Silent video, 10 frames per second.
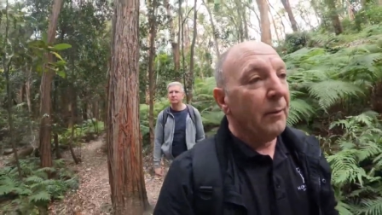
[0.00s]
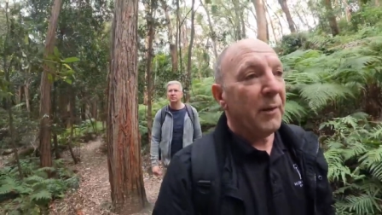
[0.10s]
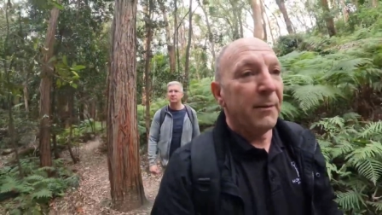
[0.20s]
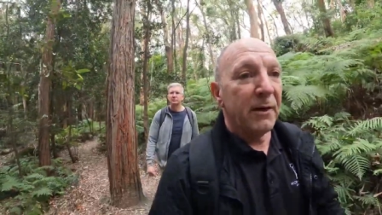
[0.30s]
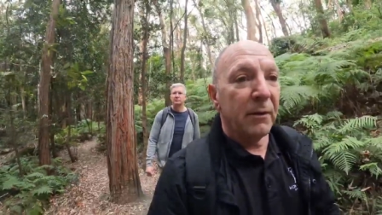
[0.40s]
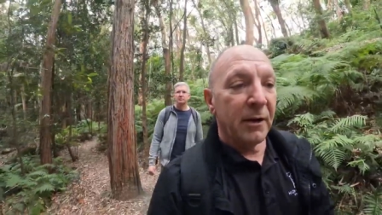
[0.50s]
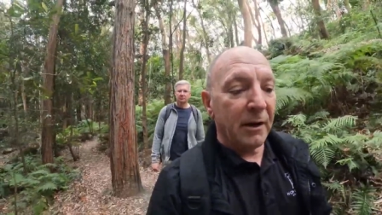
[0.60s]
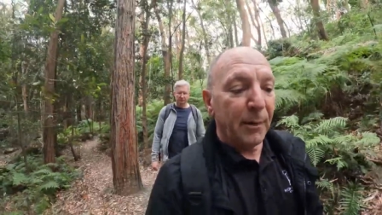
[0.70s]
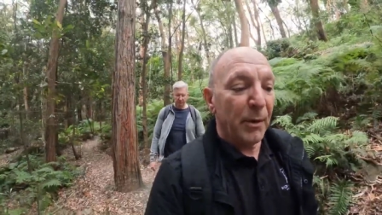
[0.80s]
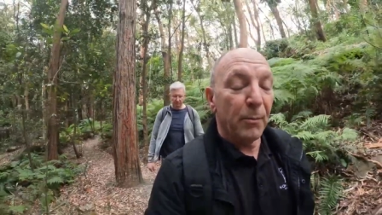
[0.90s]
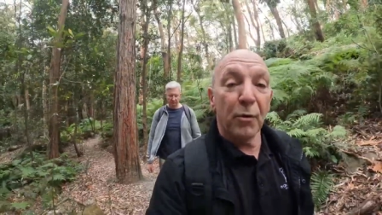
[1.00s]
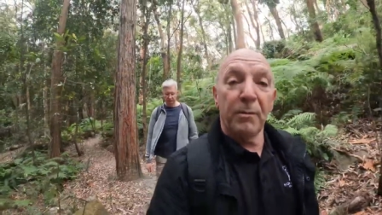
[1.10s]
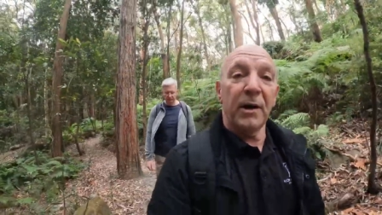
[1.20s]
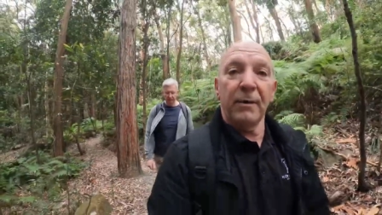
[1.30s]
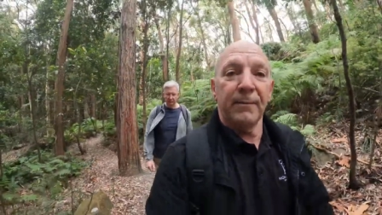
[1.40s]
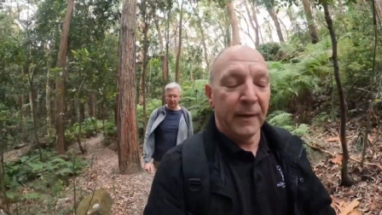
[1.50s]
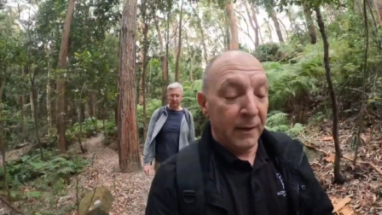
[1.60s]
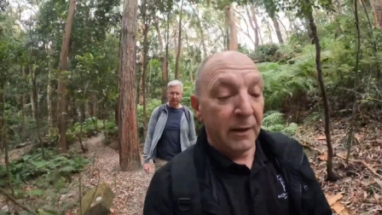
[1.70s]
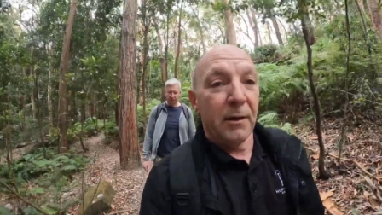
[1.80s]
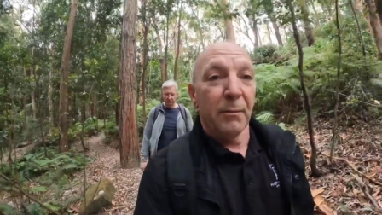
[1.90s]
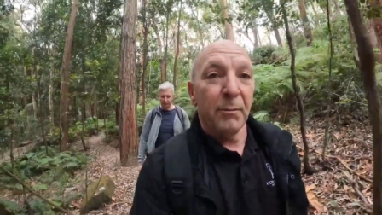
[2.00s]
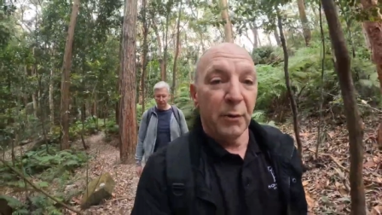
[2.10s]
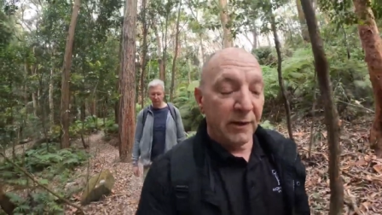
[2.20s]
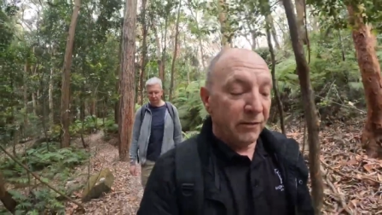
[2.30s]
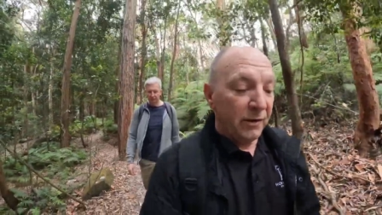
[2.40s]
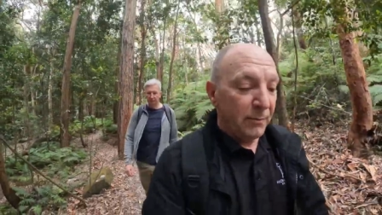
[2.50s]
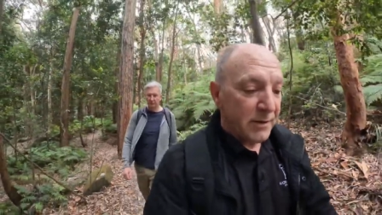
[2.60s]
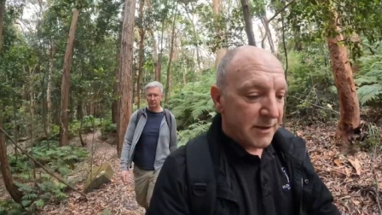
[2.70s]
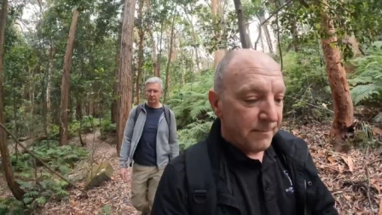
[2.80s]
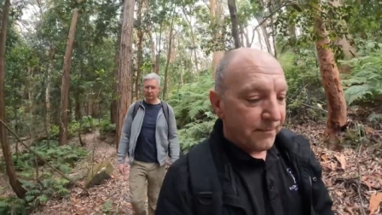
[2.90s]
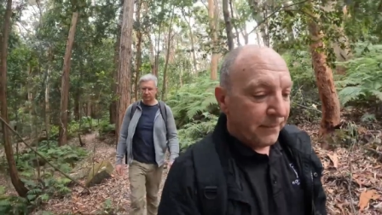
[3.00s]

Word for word: maybe learn a little bit more about building cinemas.